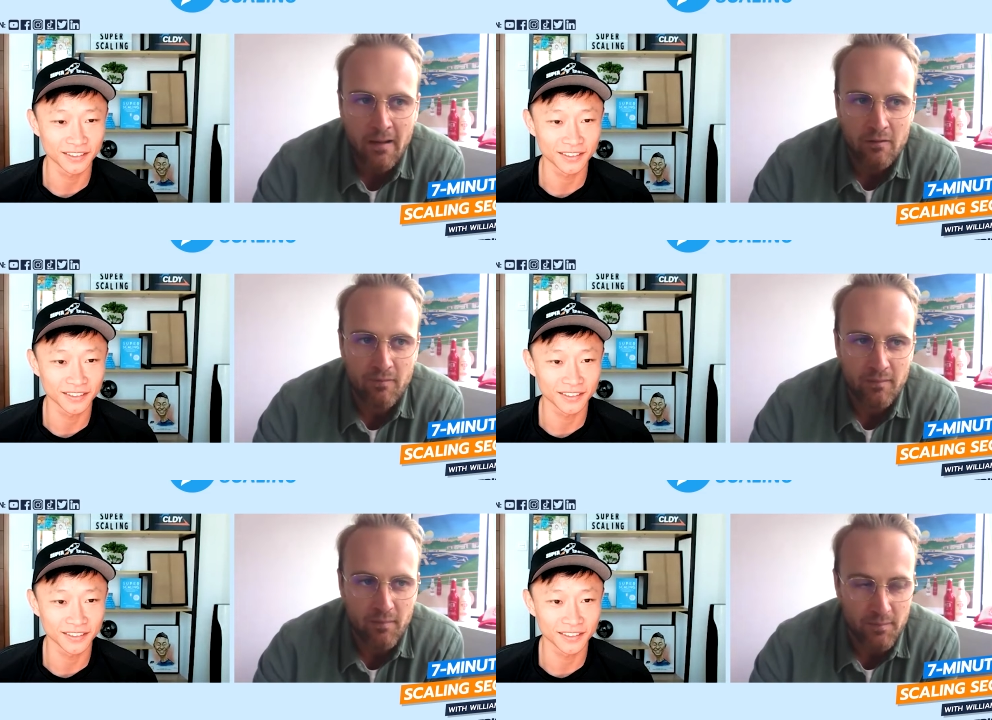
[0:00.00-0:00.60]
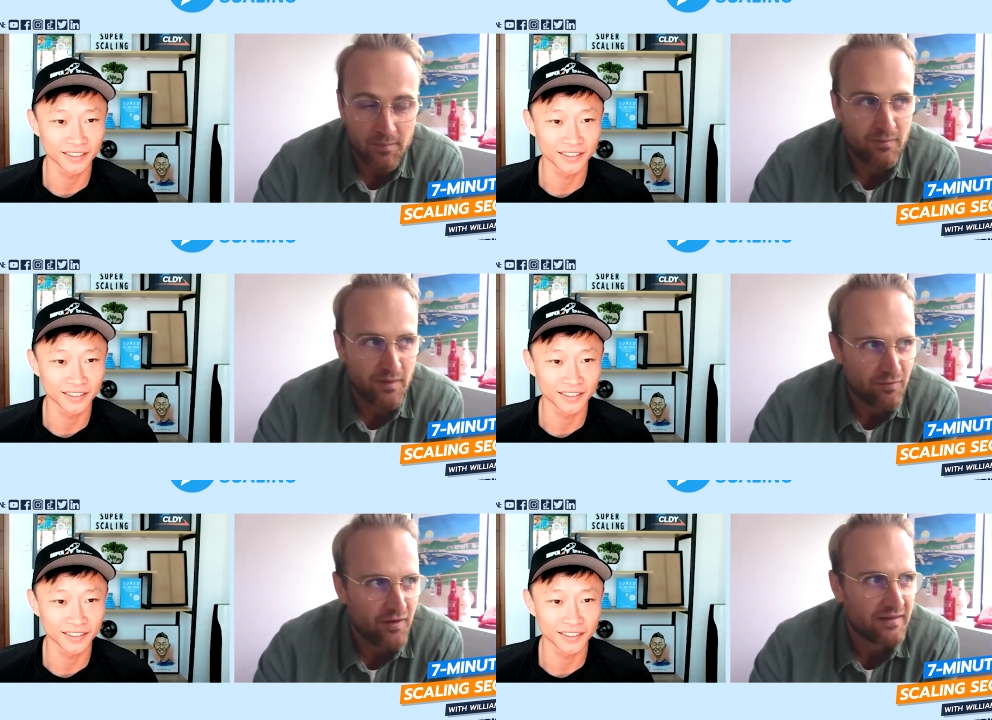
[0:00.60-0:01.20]
Speaker 1: with my my my
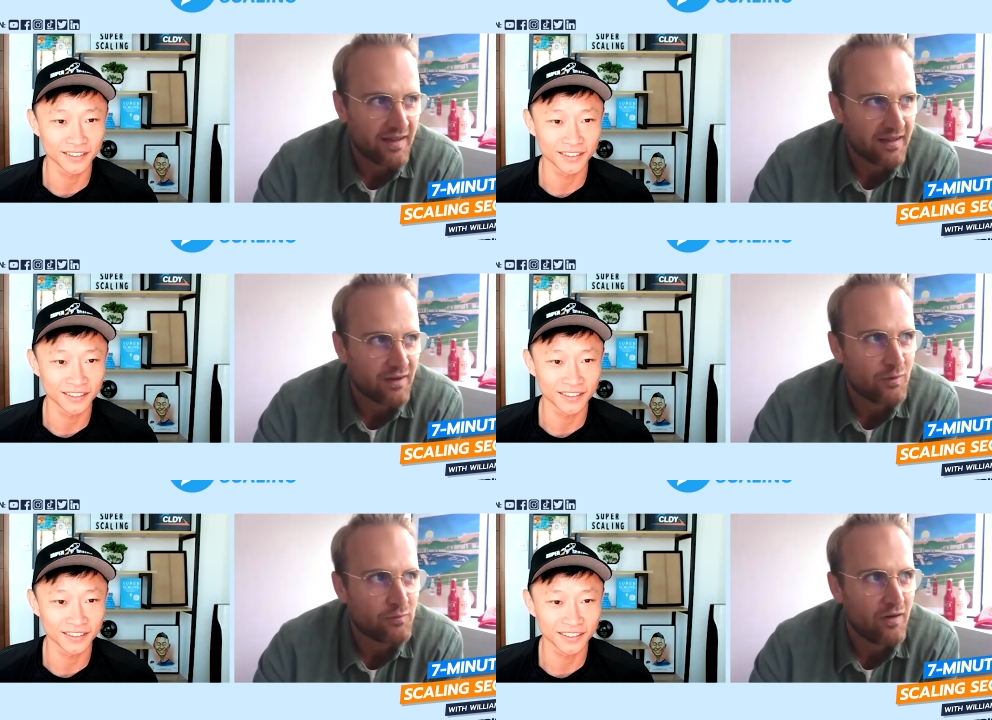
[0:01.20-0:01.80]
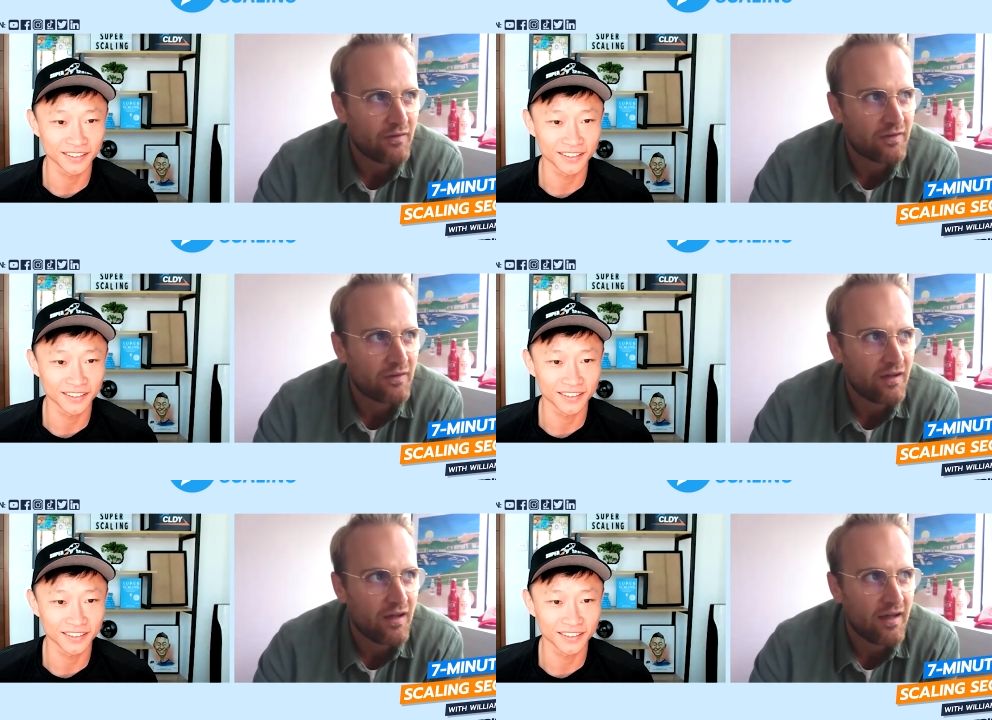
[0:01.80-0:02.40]
friend yeah and co-founder
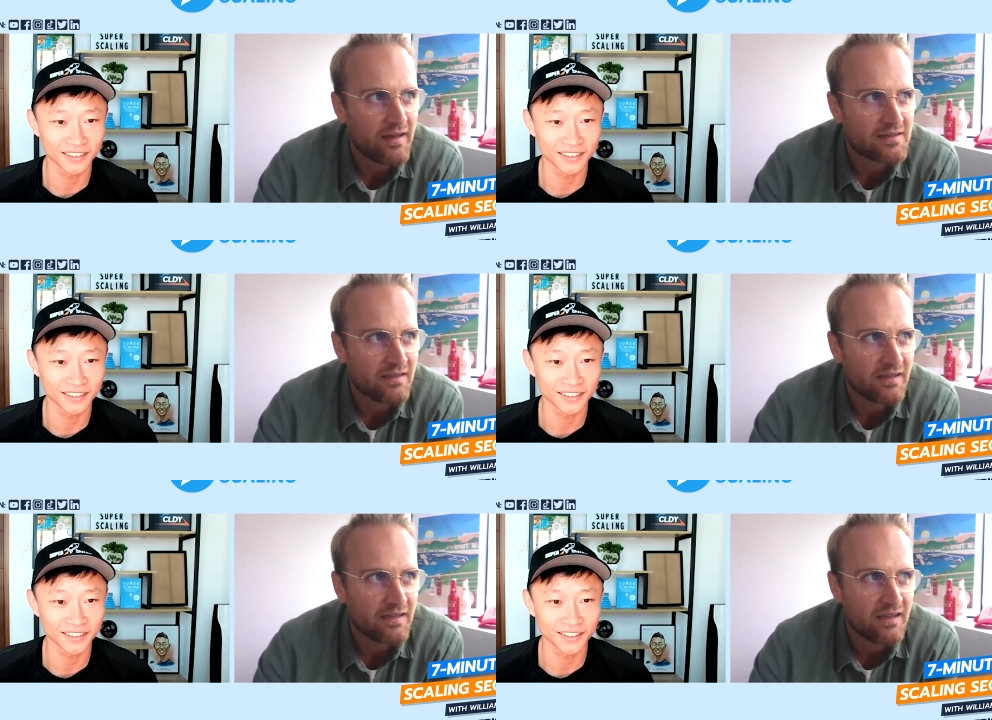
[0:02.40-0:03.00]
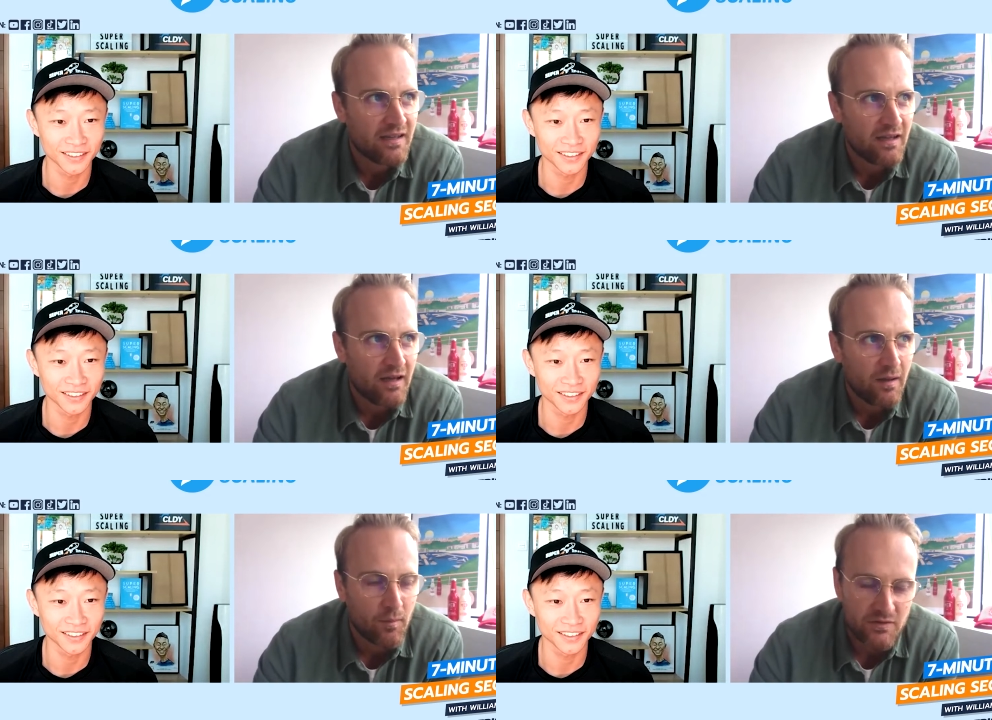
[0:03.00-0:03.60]
uh, Anthony
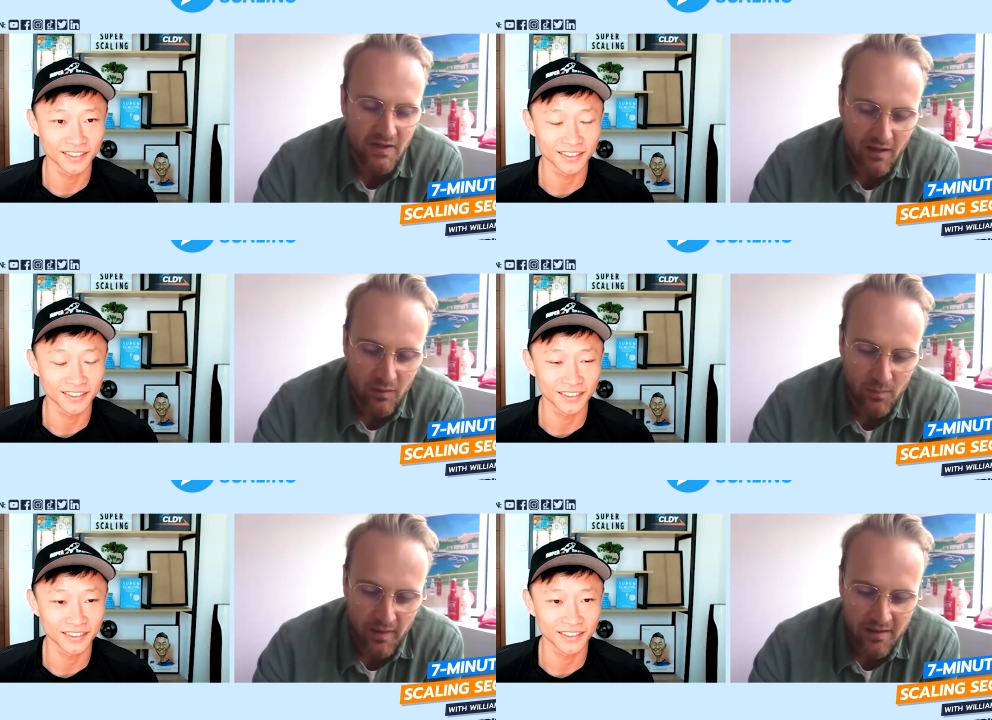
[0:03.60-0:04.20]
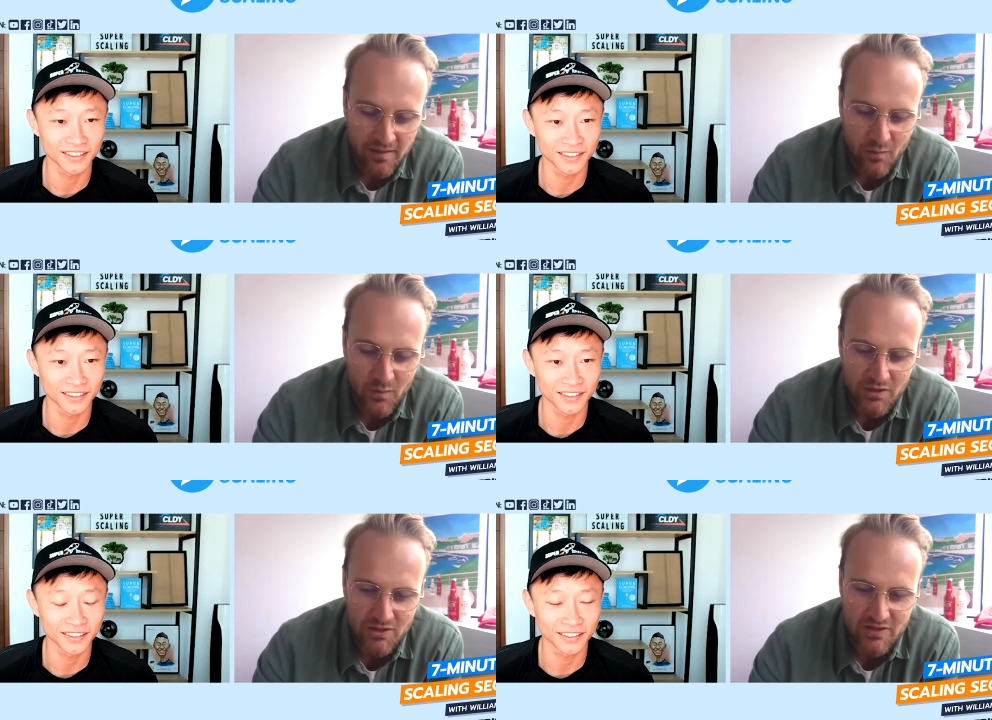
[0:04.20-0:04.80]
uh, Monte Carlo Beer,
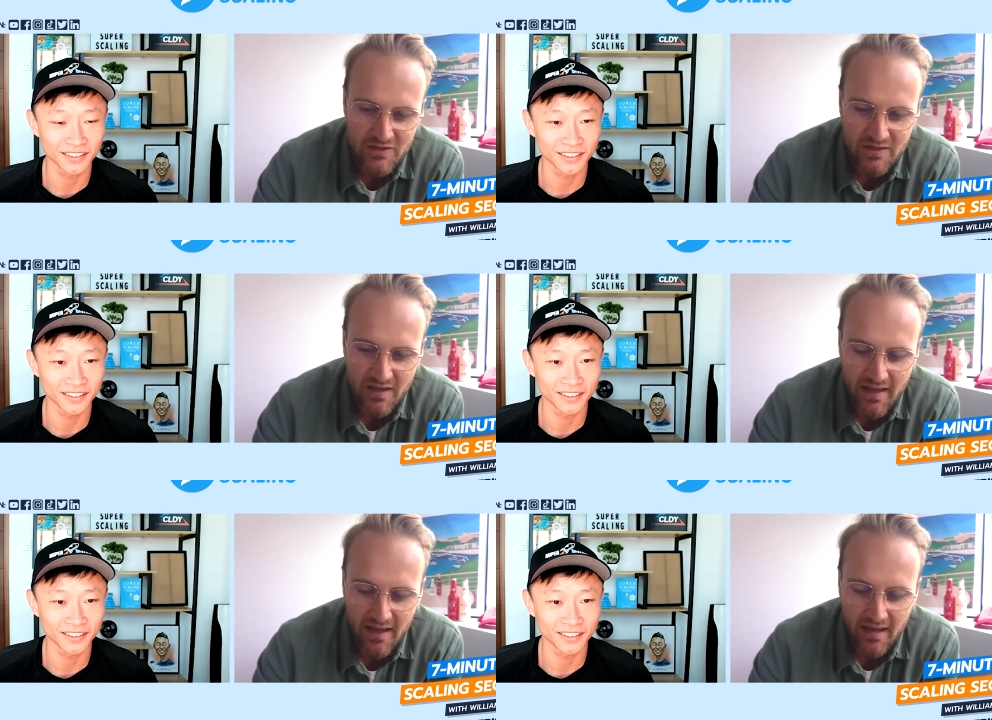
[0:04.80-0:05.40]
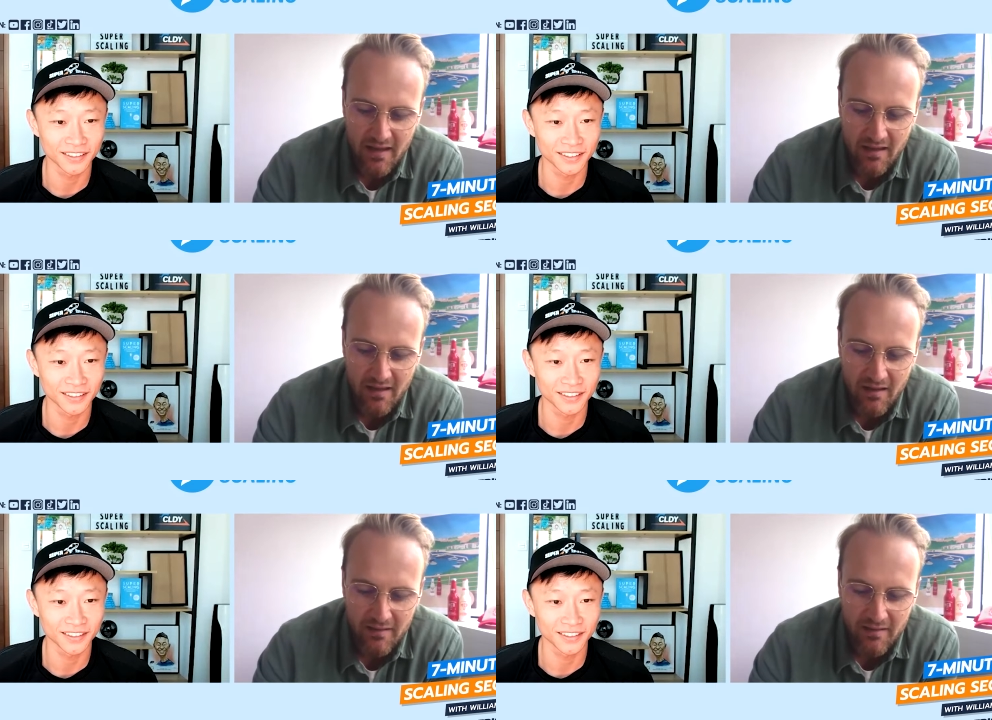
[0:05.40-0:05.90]
which is a uh,